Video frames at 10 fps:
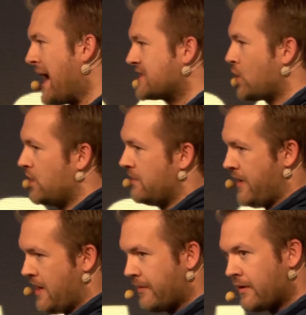toilet
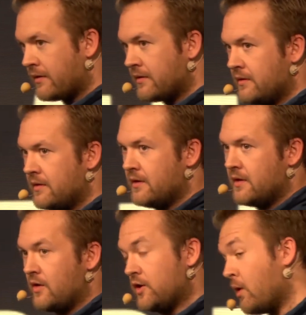paper,
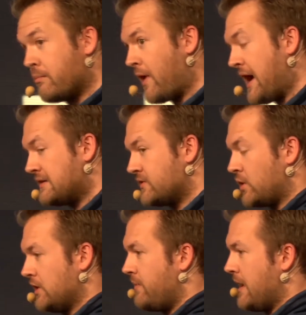your brand of
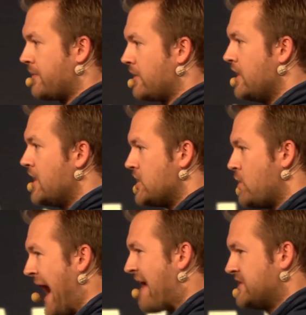toilet paper, you
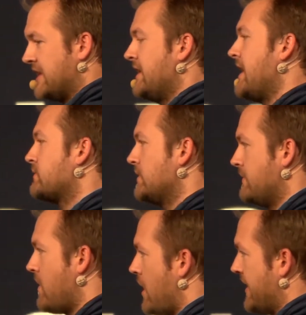have to connect with
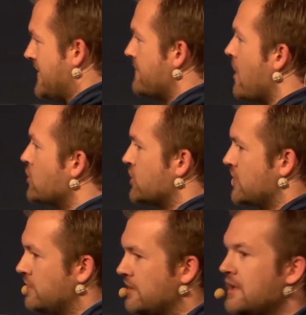them on an
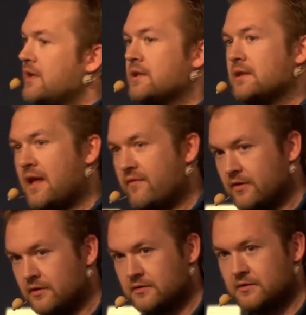emotional
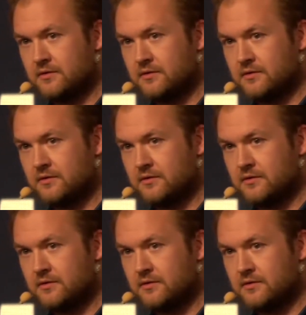level,